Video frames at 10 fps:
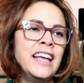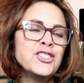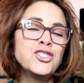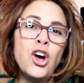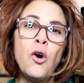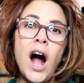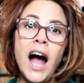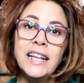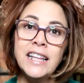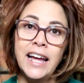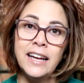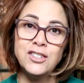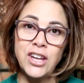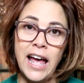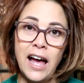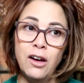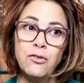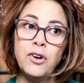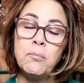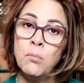So I like to
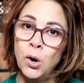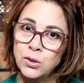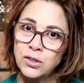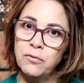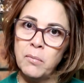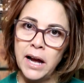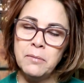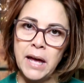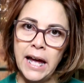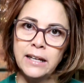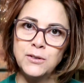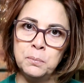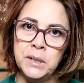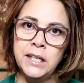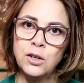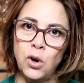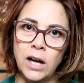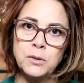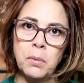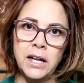have most of my bags be
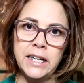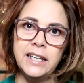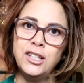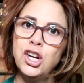crossbody.